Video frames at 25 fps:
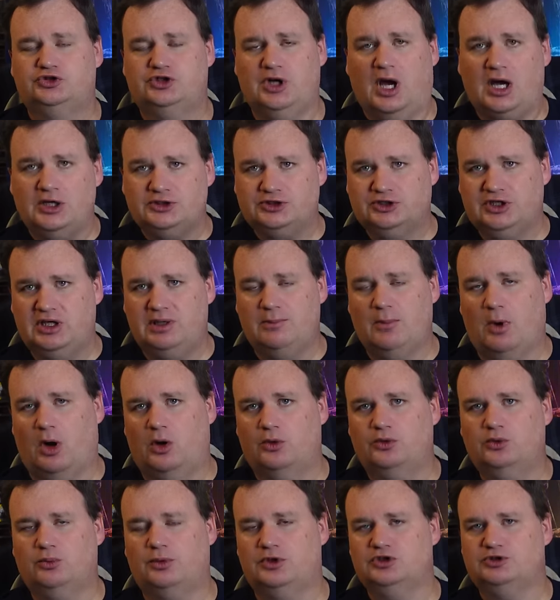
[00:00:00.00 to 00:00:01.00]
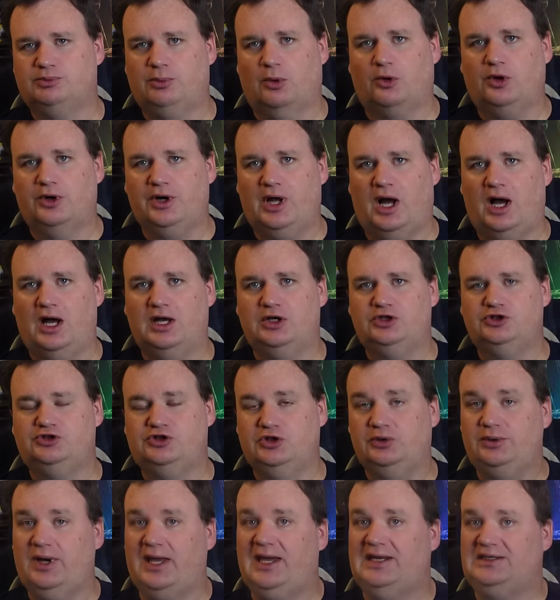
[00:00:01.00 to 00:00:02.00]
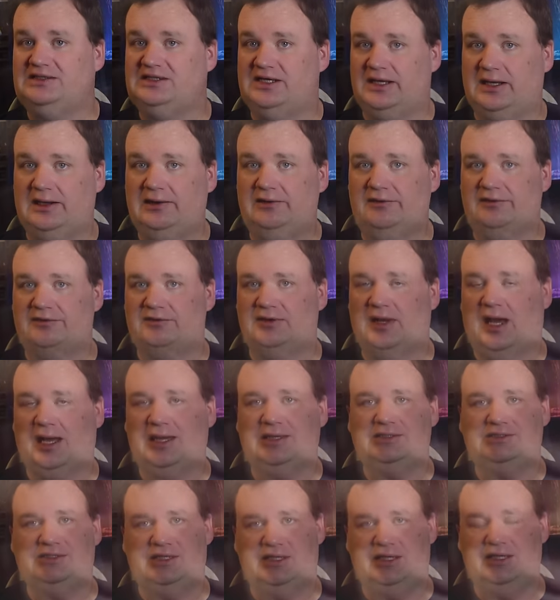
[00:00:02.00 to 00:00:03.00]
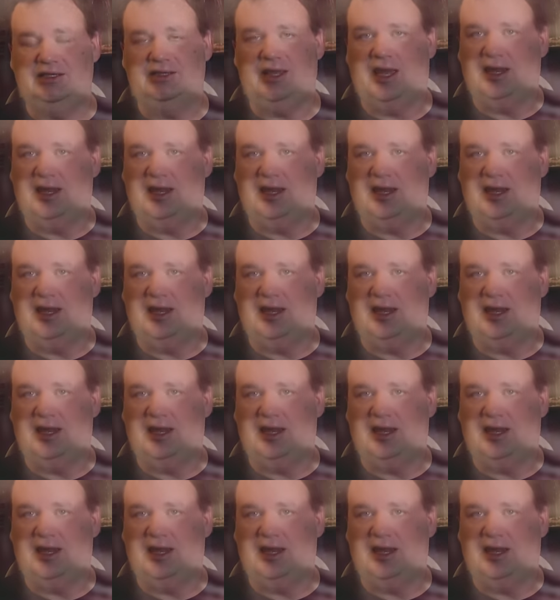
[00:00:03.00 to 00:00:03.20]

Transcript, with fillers: Josh Guimond was born on June eighteenth, nineteen